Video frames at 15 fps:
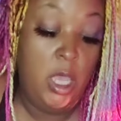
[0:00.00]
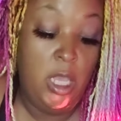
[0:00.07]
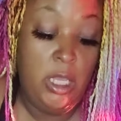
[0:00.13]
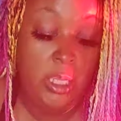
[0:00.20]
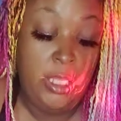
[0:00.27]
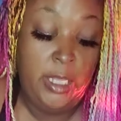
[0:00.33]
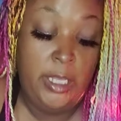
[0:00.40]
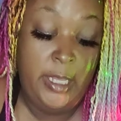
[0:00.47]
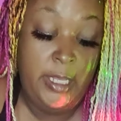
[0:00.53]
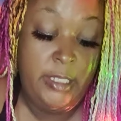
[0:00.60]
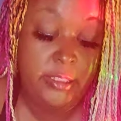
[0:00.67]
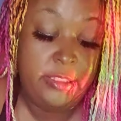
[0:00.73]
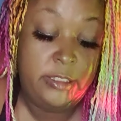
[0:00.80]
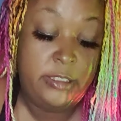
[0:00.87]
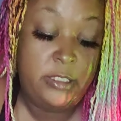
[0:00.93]

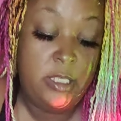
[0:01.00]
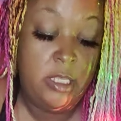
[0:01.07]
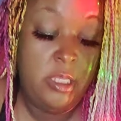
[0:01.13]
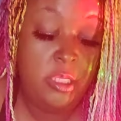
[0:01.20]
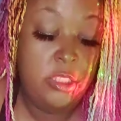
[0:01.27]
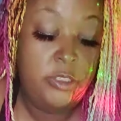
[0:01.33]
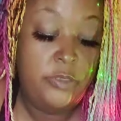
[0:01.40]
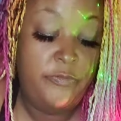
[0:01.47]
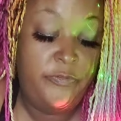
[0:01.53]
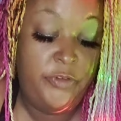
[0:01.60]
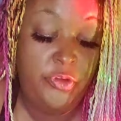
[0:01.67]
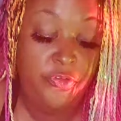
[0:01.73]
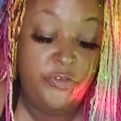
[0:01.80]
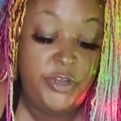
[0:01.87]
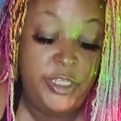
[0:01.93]
Uncuss,
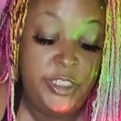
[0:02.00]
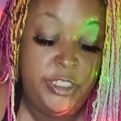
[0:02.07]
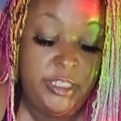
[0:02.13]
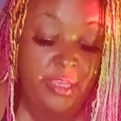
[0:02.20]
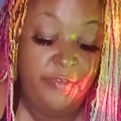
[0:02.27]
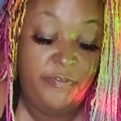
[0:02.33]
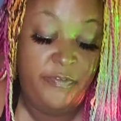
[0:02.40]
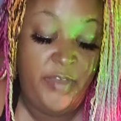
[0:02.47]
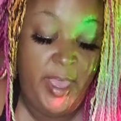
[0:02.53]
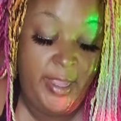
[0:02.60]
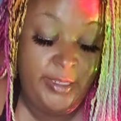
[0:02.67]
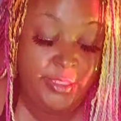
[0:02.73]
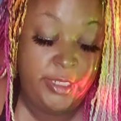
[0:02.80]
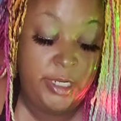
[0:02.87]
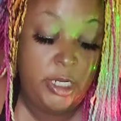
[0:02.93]
forensic
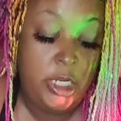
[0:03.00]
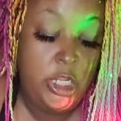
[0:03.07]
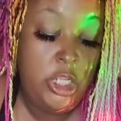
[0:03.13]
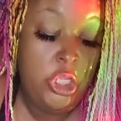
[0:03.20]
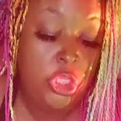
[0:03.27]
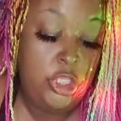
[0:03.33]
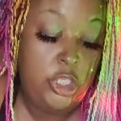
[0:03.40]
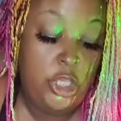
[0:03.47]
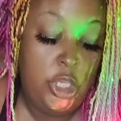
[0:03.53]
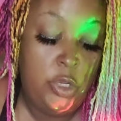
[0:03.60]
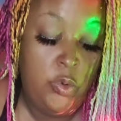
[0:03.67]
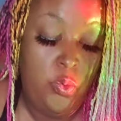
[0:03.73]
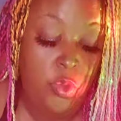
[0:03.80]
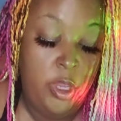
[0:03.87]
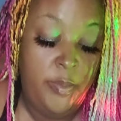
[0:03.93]
factor,
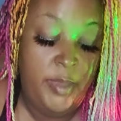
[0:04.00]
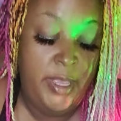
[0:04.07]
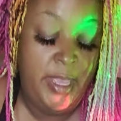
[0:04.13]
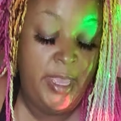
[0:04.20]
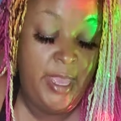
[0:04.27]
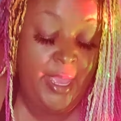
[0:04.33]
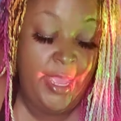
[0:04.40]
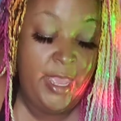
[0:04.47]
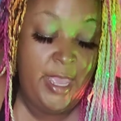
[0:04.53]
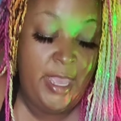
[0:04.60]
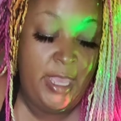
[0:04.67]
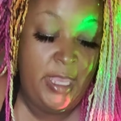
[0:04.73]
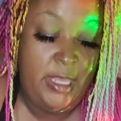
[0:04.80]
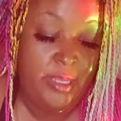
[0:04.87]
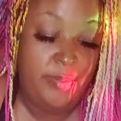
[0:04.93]
young woman at
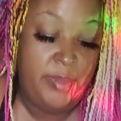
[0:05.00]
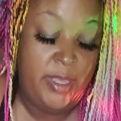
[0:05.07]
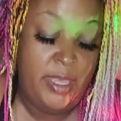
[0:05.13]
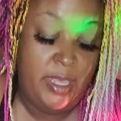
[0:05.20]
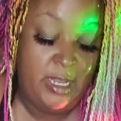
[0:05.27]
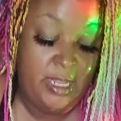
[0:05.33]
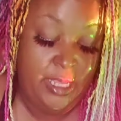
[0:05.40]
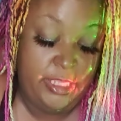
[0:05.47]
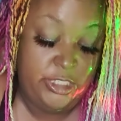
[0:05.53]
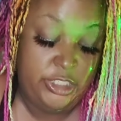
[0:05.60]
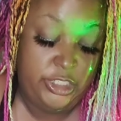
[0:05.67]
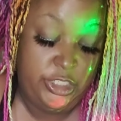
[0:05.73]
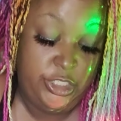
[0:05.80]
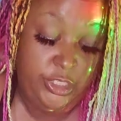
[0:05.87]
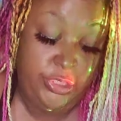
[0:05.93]
um,
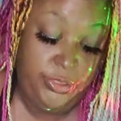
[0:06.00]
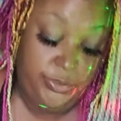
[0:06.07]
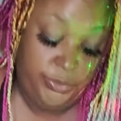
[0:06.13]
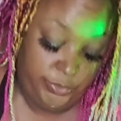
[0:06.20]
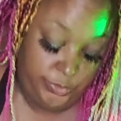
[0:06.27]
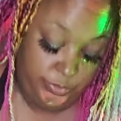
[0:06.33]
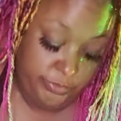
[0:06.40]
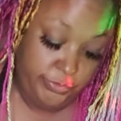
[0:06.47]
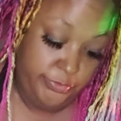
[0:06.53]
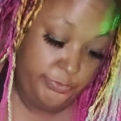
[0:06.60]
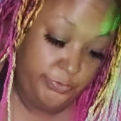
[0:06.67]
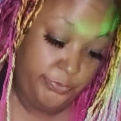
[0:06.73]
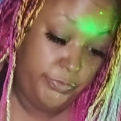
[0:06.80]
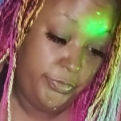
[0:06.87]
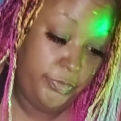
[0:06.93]
LSU.
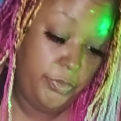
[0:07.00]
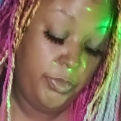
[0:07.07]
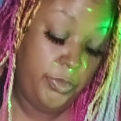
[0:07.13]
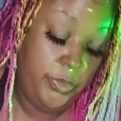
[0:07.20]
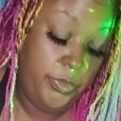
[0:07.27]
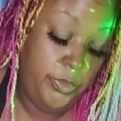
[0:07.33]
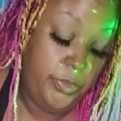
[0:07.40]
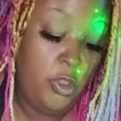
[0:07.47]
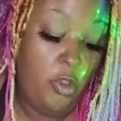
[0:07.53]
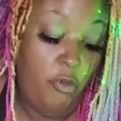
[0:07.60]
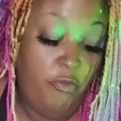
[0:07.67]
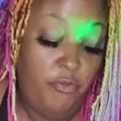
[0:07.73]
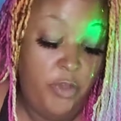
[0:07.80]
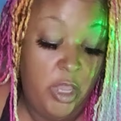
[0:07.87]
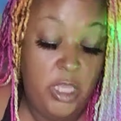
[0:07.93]

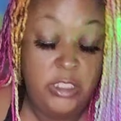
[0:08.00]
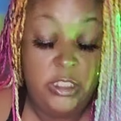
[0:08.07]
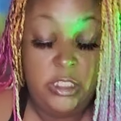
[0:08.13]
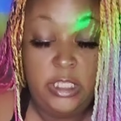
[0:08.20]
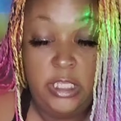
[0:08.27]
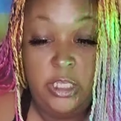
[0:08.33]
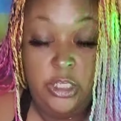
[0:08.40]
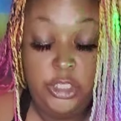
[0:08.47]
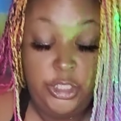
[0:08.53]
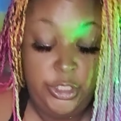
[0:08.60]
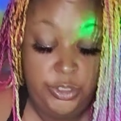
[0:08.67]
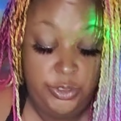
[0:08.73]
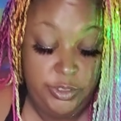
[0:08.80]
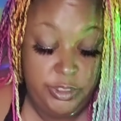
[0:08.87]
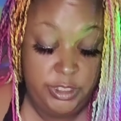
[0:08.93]
Falsely
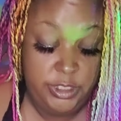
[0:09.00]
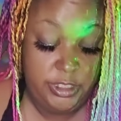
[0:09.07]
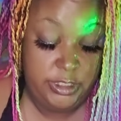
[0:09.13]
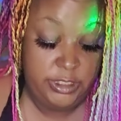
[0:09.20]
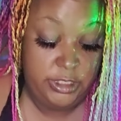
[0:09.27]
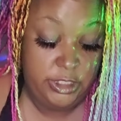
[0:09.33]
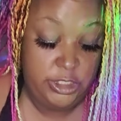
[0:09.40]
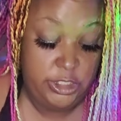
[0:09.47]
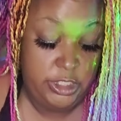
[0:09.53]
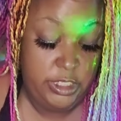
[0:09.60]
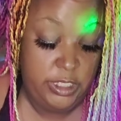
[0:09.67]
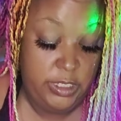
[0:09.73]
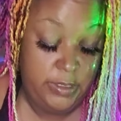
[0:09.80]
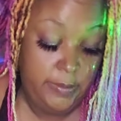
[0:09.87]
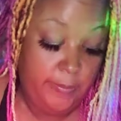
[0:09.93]
accused in this
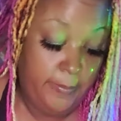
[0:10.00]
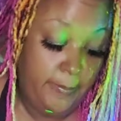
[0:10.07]
energy.